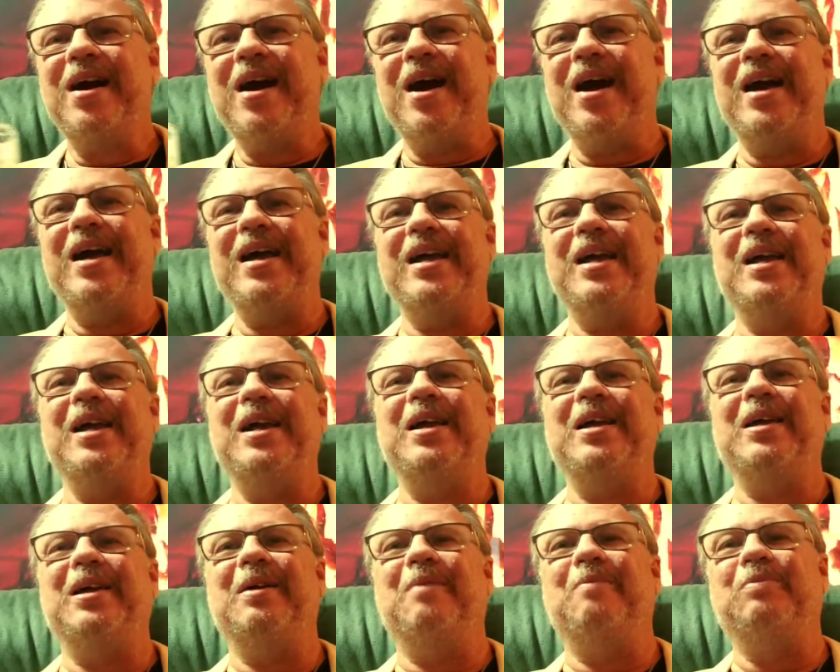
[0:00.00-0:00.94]
I
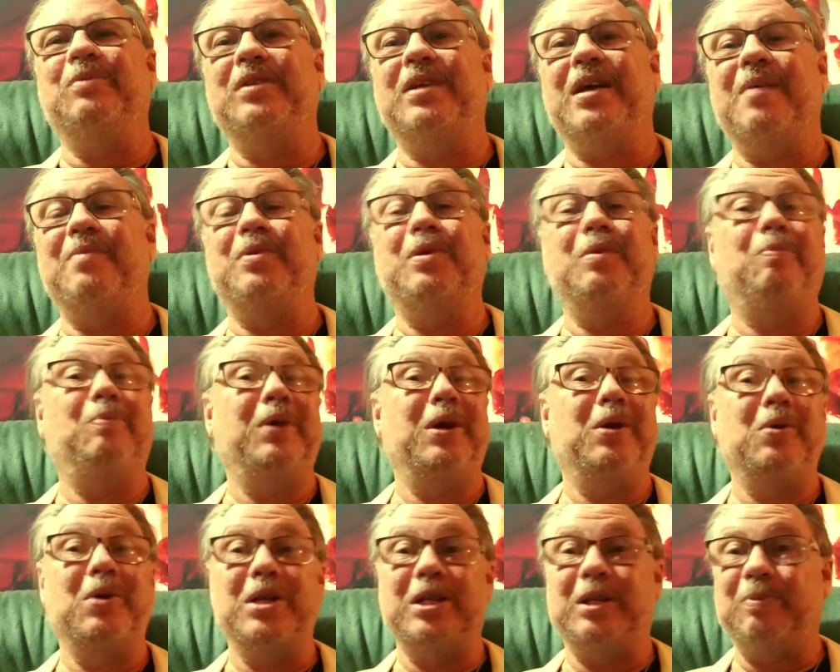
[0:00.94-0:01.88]
am Tom the
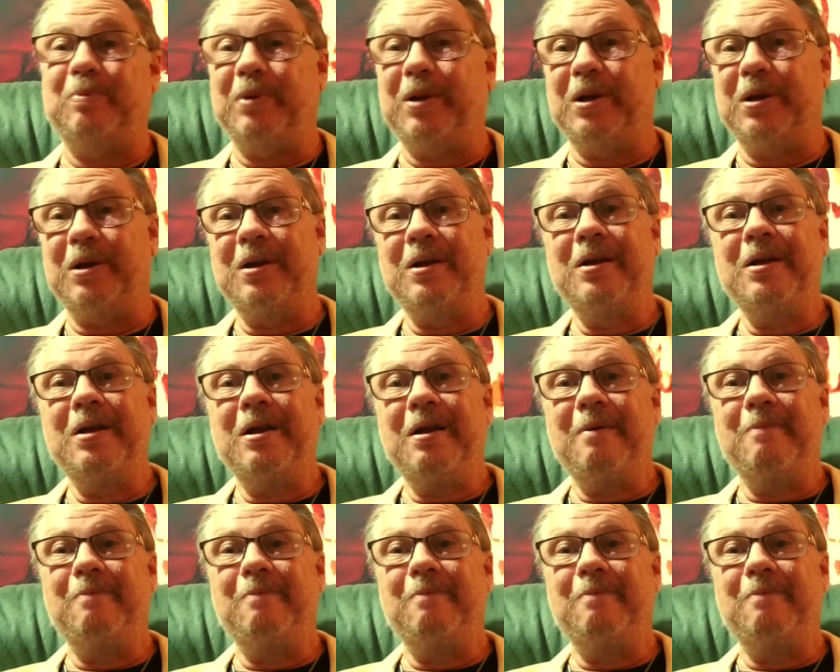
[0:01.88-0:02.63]
Beer Whisperer.